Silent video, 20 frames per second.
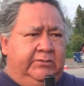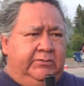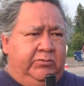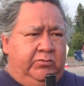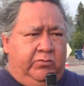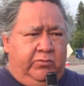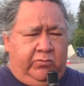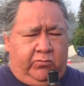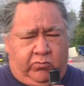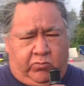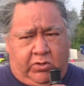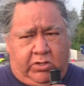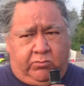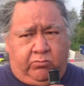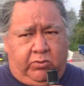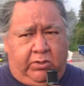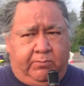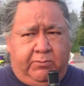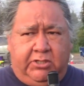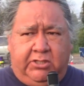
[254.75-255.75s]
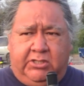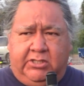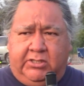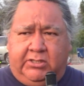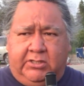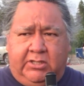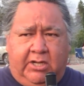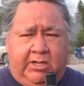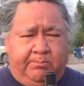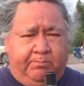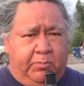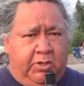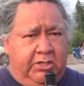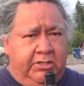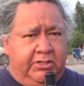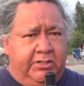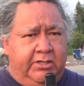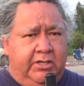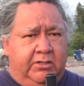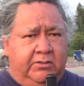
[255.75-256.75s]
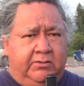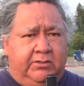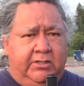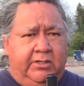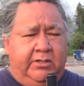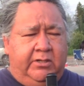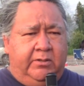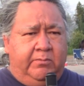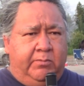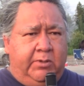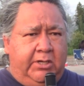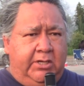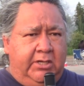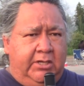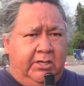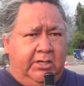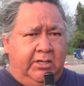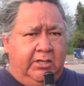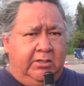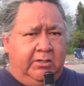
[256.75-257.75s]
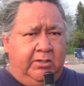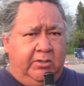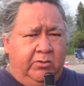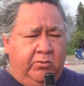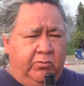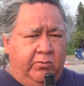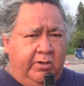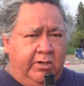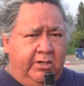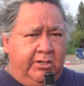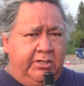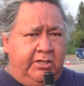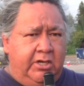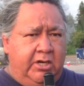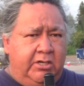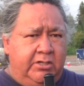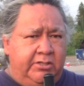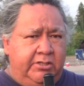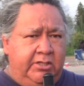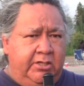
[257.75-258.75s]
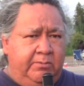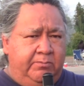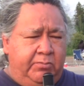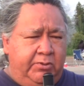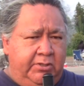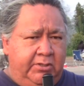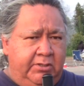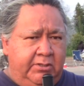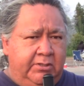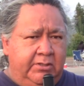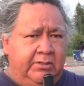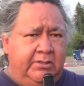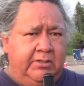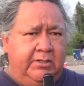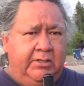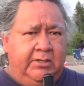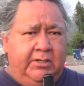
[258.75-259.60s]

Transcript: one woman just got punched out there by one of the RCMPs